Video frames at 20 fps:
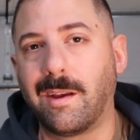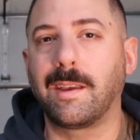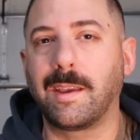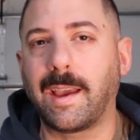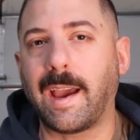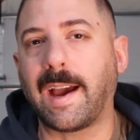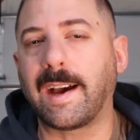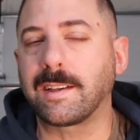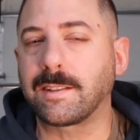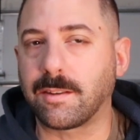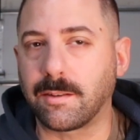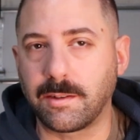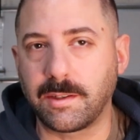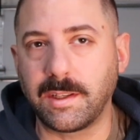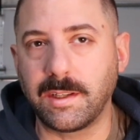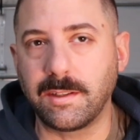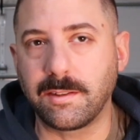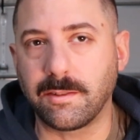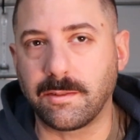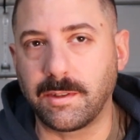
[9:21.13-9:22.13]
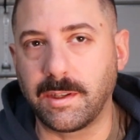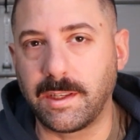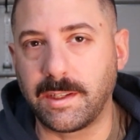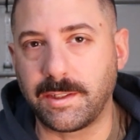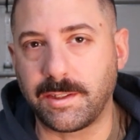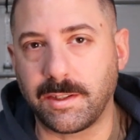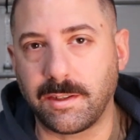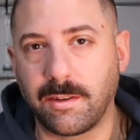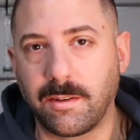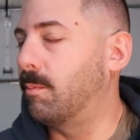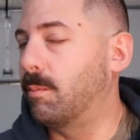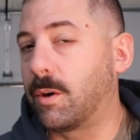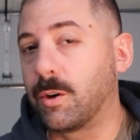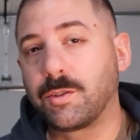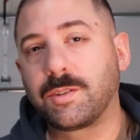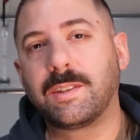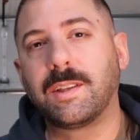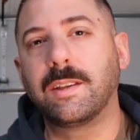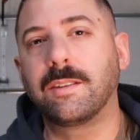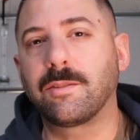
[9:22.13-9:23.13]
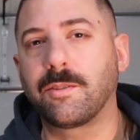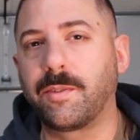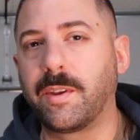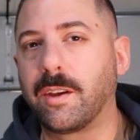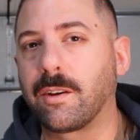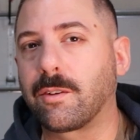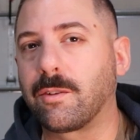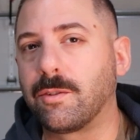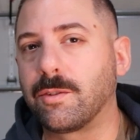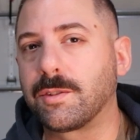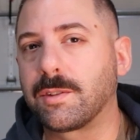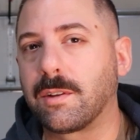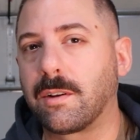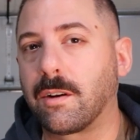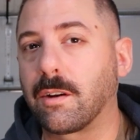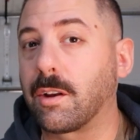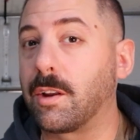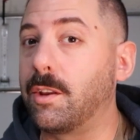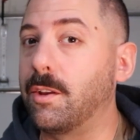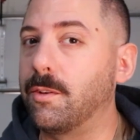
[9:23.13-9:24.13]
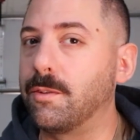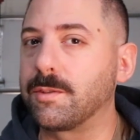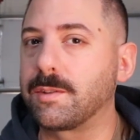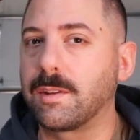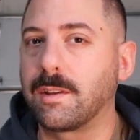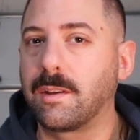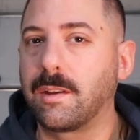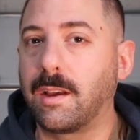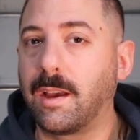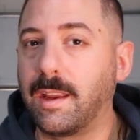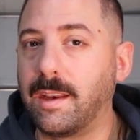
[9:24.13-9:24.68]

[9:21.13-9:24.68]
Gas or diesel engine. Most diesel vehicles are going to use